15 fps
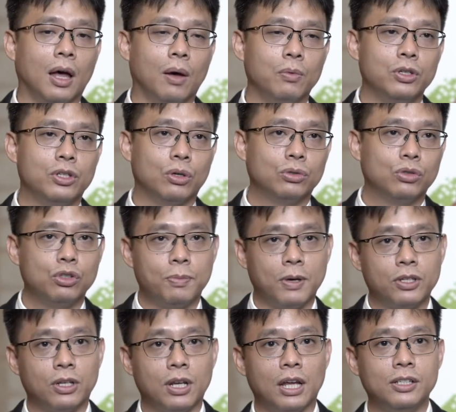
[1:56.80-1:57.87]
which also
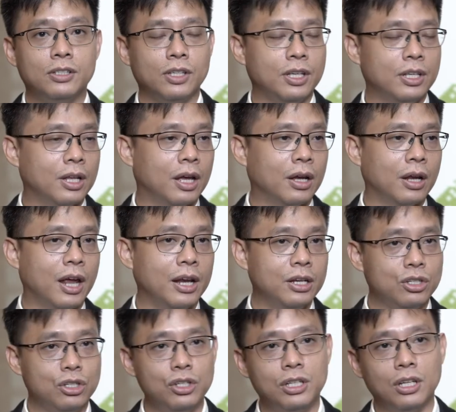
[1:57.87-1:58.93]
specialize in
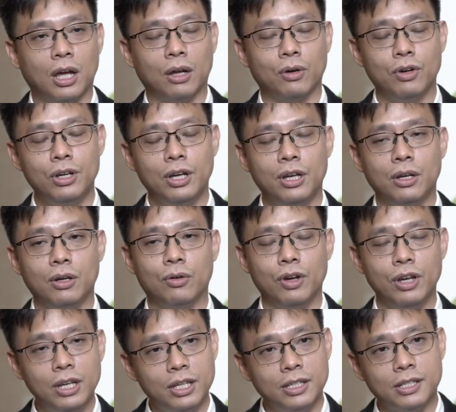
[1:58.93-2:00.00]
energy
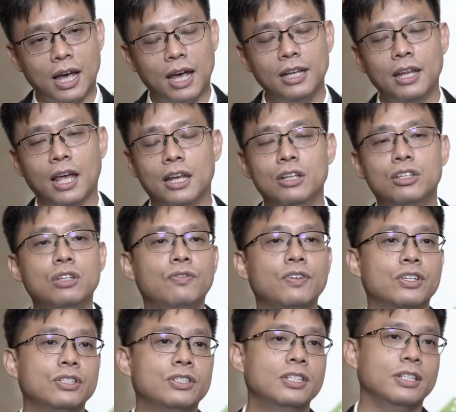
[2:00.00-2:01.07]
green design, energy
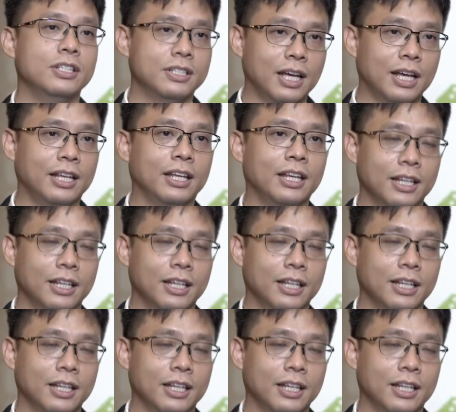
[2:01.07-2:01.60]
efficiency design.